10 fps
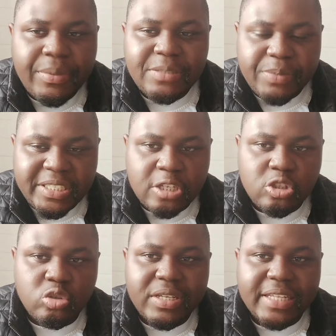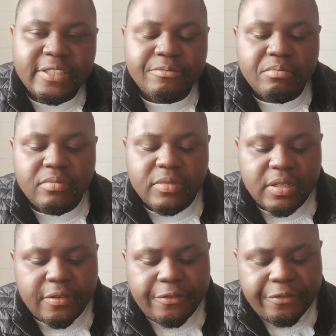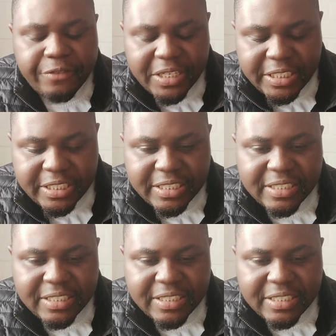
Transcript: patients, you know that fish